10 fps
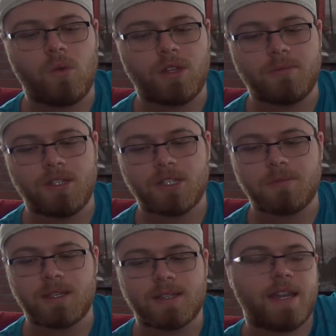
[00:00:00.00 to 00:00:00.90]
with me, just
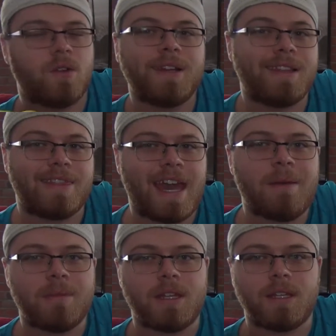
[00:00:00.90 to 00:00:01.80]
because I don't need
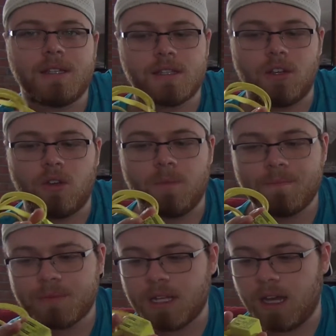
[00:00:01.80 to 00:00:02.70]
that many. So
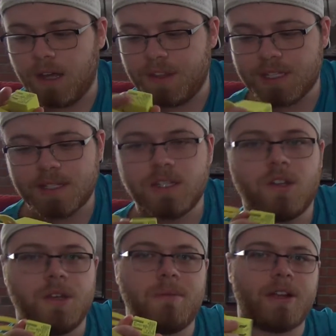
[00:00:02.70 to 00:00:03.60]
this is the
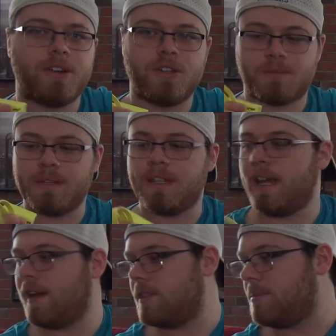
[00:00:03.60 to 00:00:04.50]
only micro USB that I
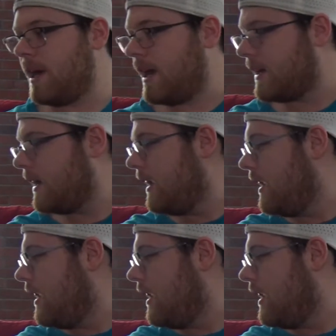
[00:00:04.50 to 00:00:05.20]
have in the bag.